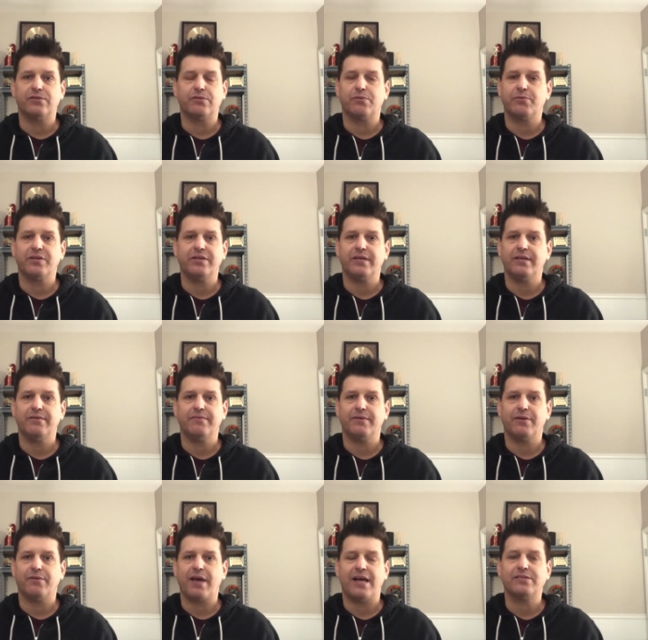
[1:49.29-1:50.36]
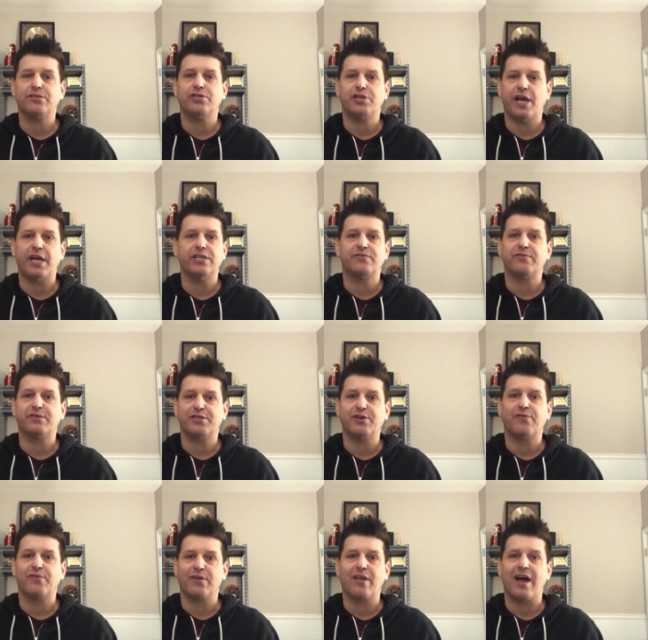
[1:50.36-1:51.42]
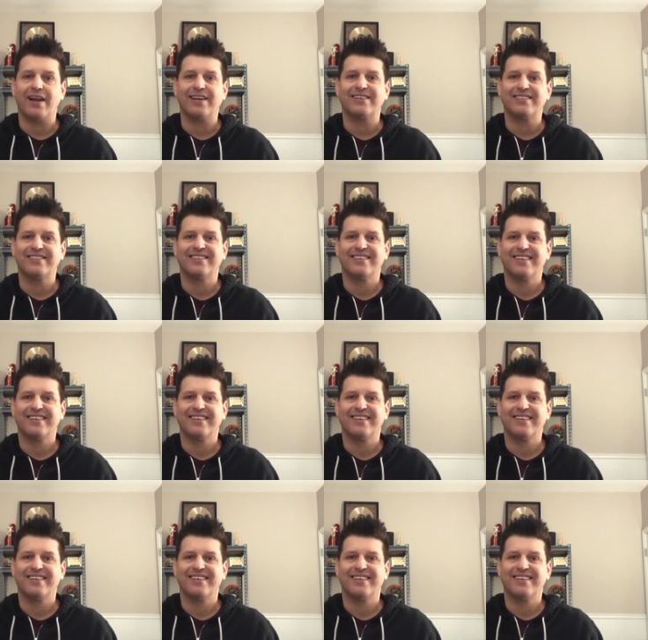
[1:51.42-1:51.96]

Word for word: so it really, you know, hasn't changed for Silver Linings.